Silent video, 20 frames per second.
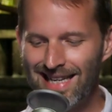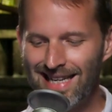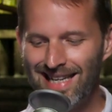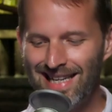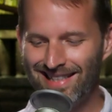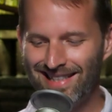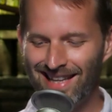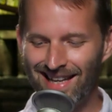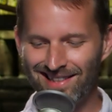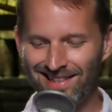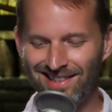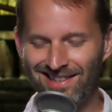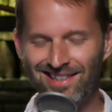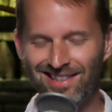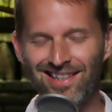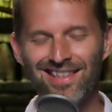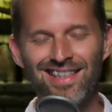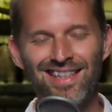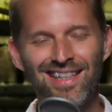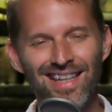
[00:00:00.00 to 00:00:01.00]
says,
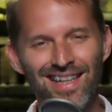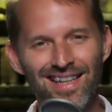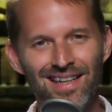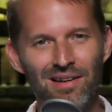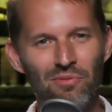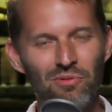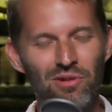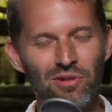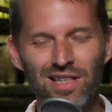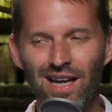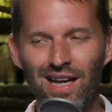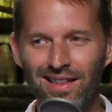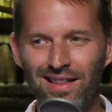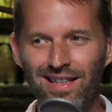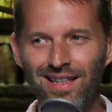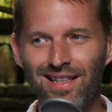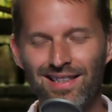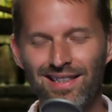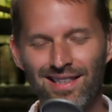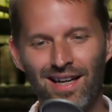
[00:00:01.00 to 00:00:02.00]
just kidding, which I
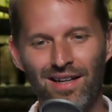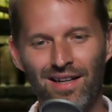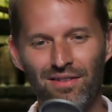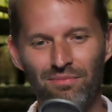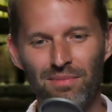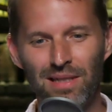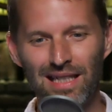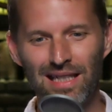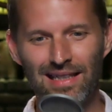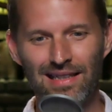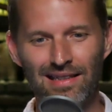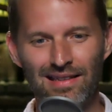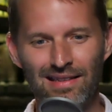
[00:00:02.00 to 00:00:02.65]
think is kind of mean.